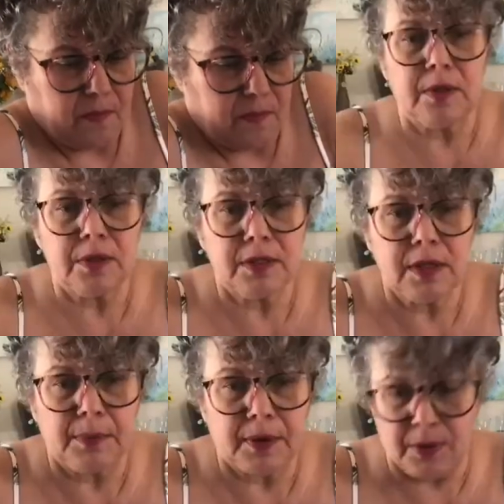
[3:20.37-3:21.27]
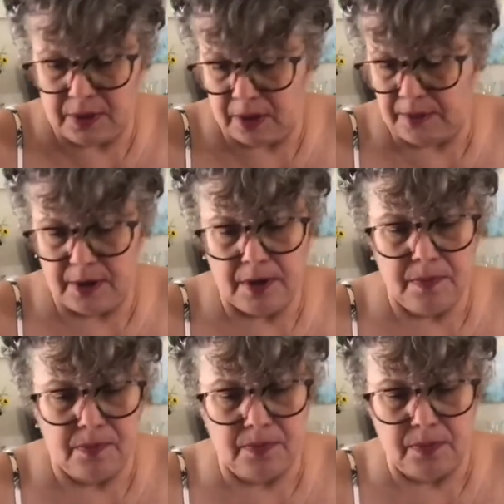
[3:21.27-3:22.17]
Little snippet going on there.
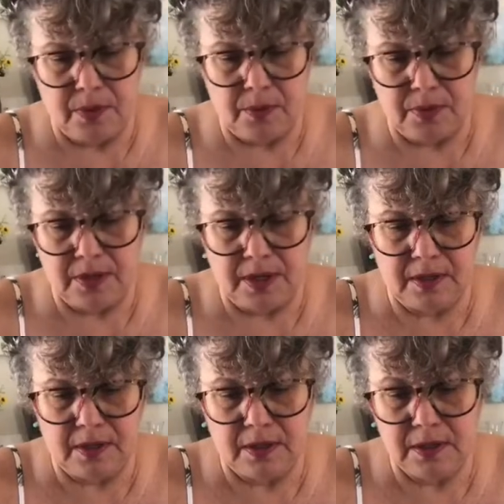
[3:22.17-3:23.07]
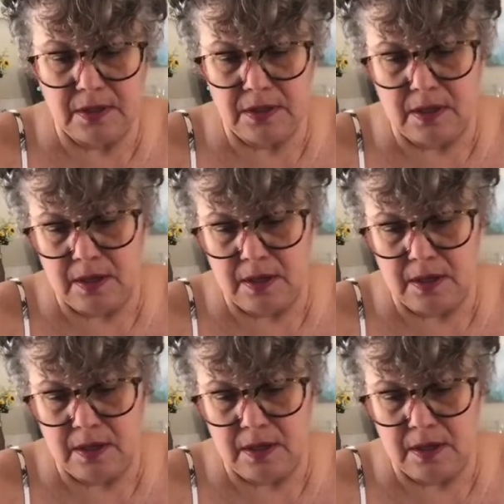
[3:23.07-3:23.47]
And take this.